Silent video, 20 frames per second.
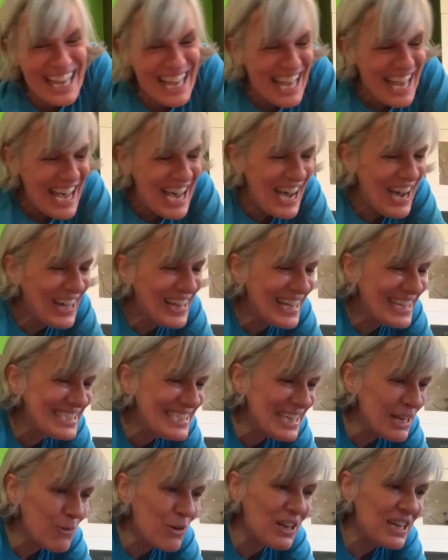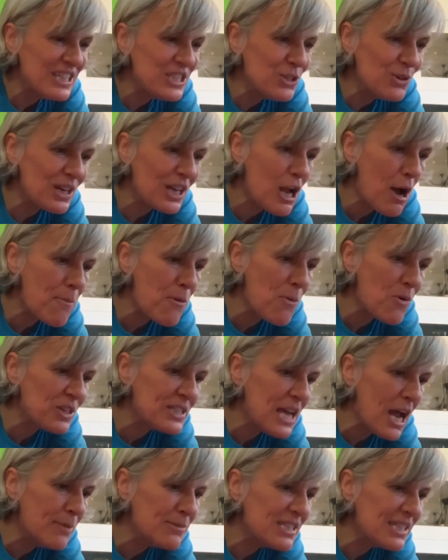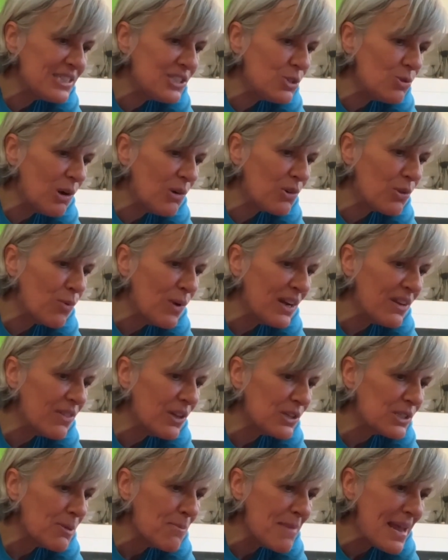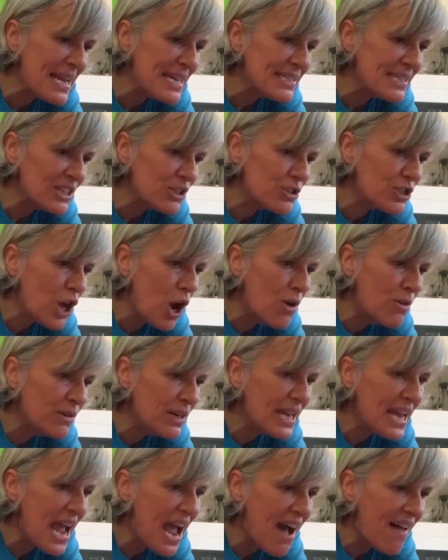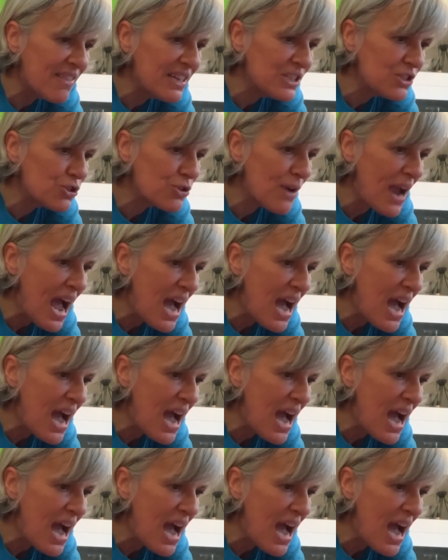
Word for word: Uh, let's see. We're going to do it a couple more times. Let's do it with one of those amazing Tony Allen tracks.